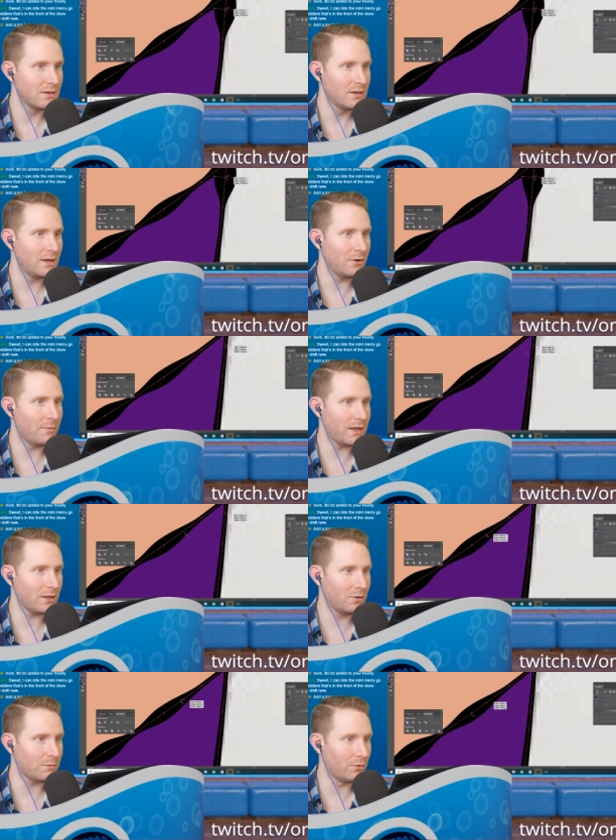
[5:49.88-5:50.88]
it'll make
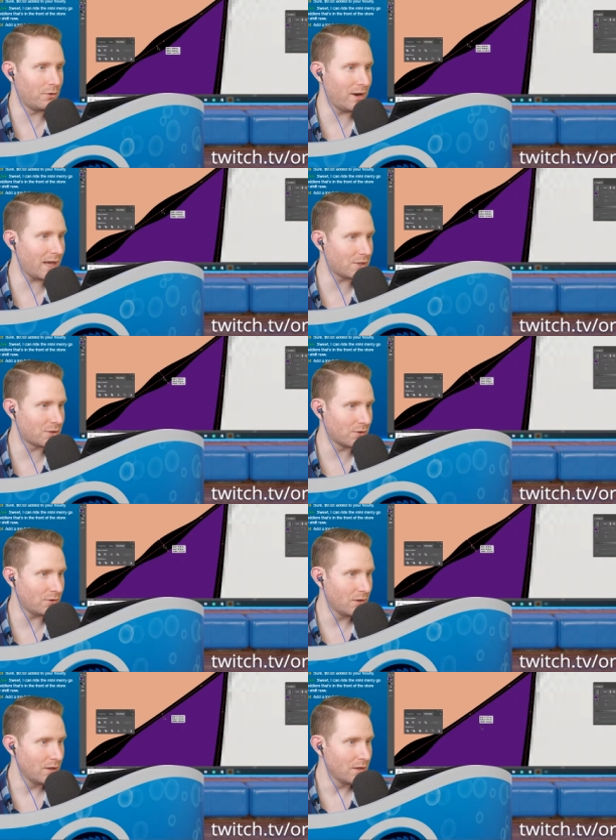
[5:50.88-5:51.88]
it look more
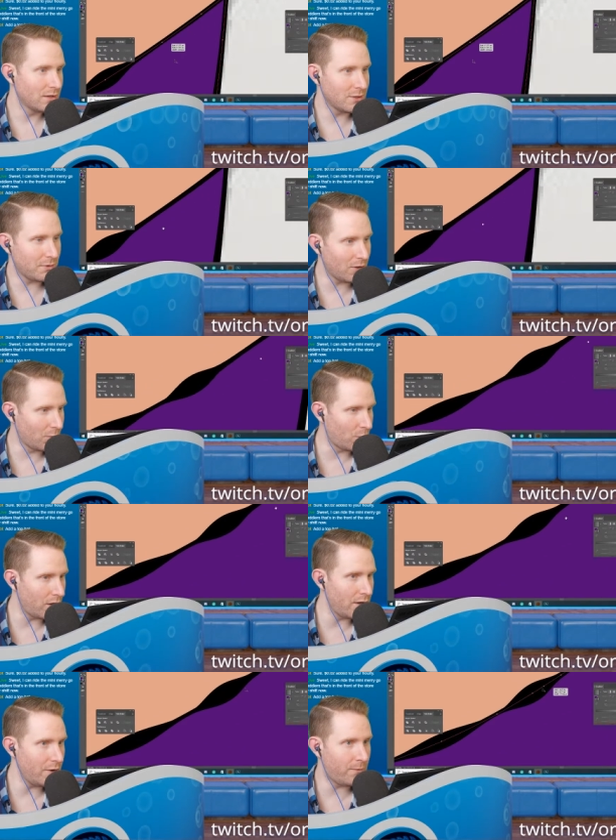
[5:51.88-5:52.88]
natural. Because we don't
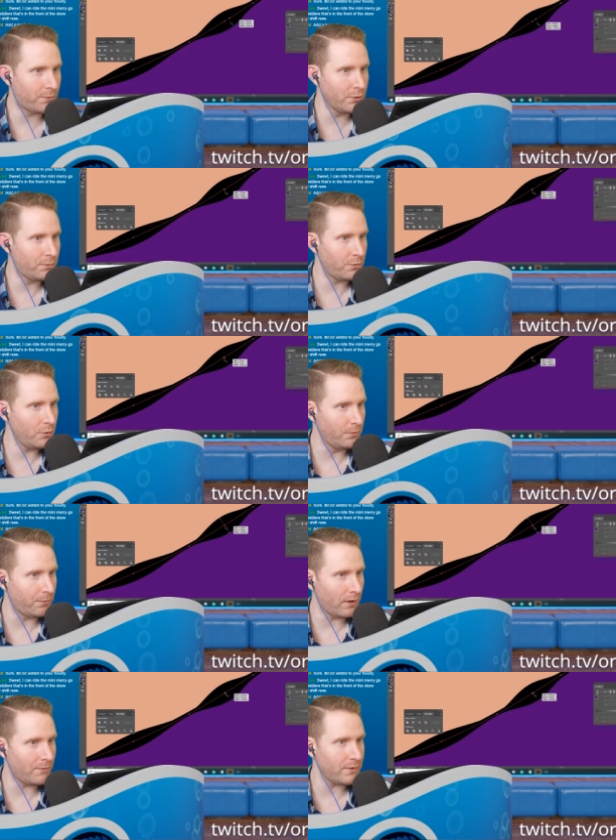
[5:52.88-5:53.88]
want no frou-frou,
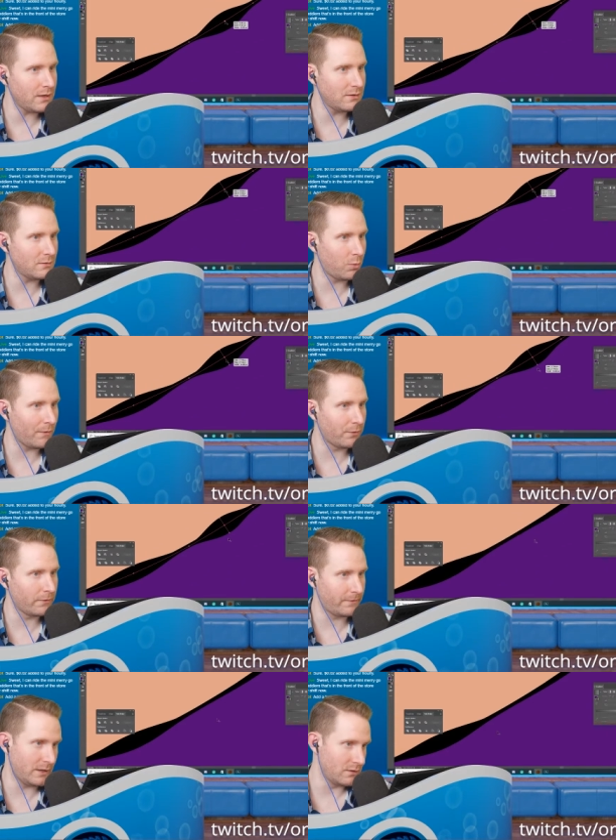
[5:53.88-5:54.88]
fluffy waffle
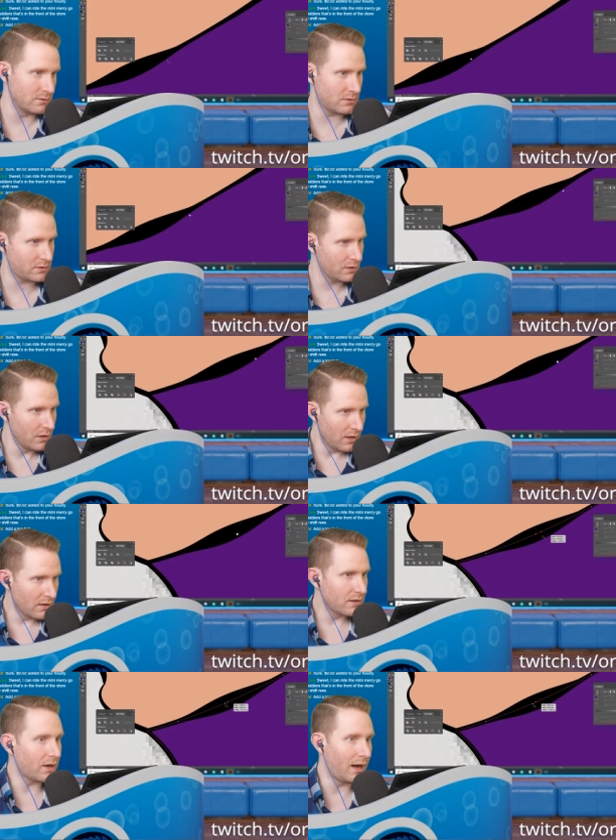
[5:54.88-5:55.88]
fins
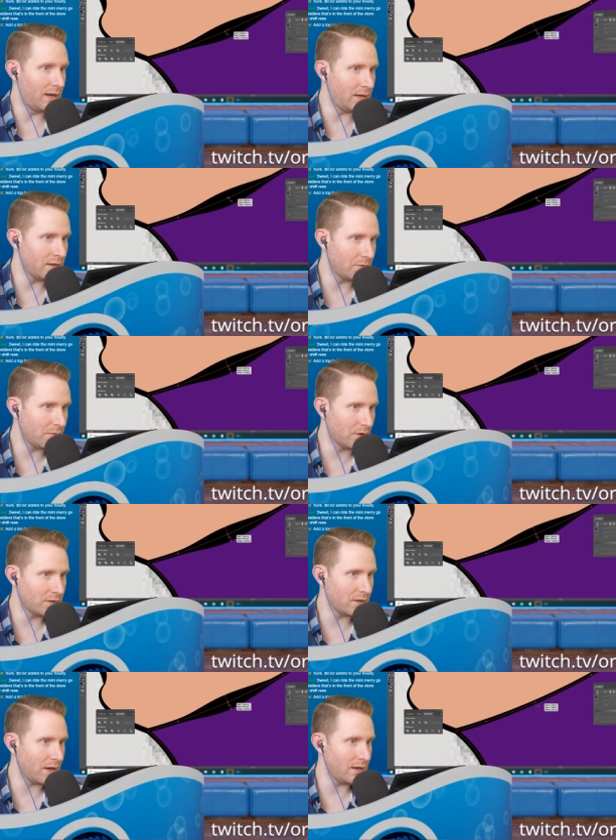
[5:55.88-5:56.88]
collar. We
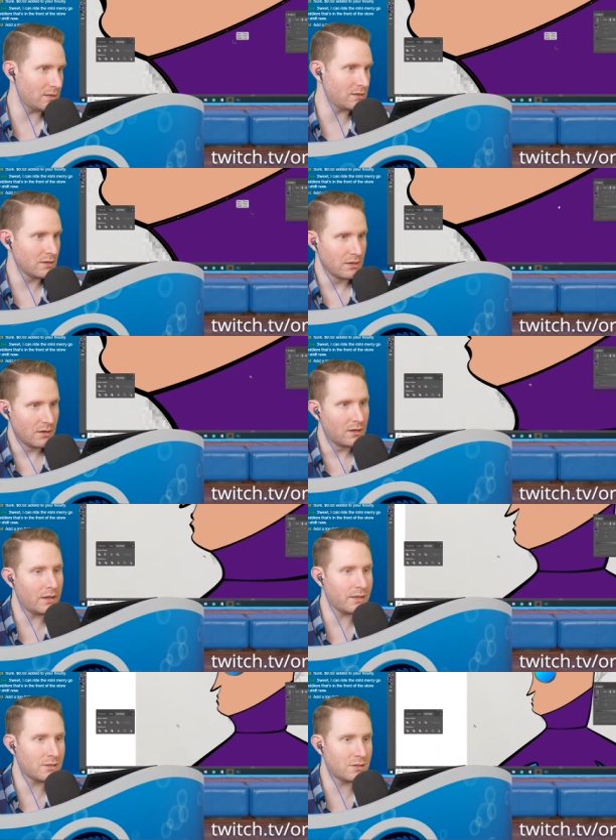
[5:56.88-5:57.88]
want a nice
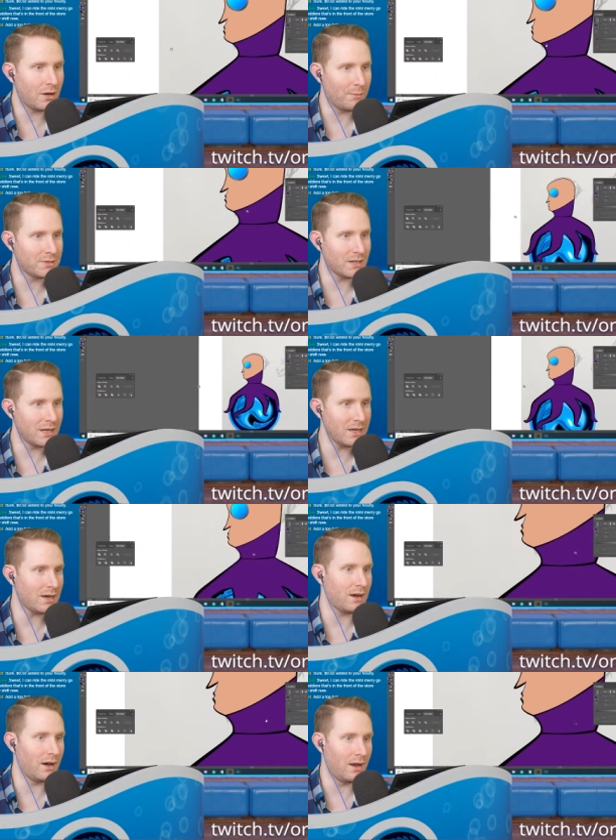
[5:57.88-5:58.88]
sharp sleek
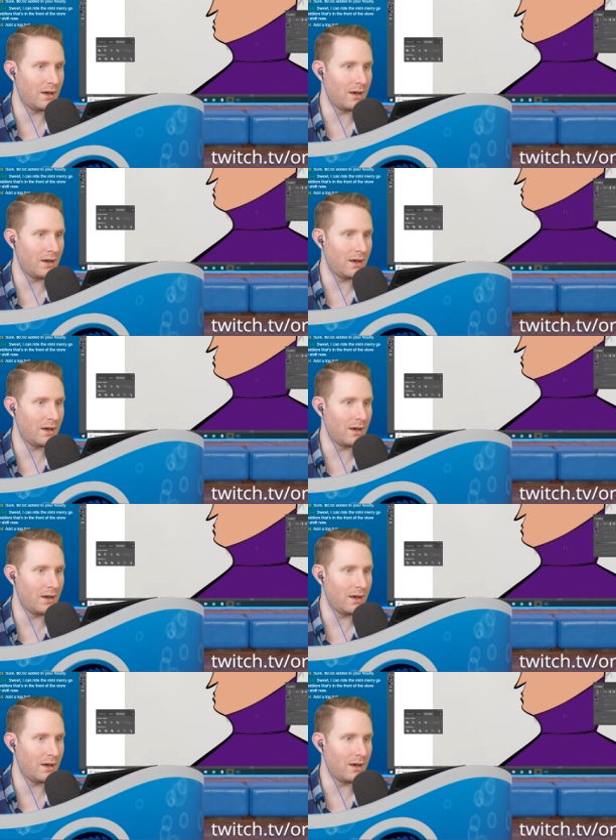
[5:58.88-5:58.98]
collar.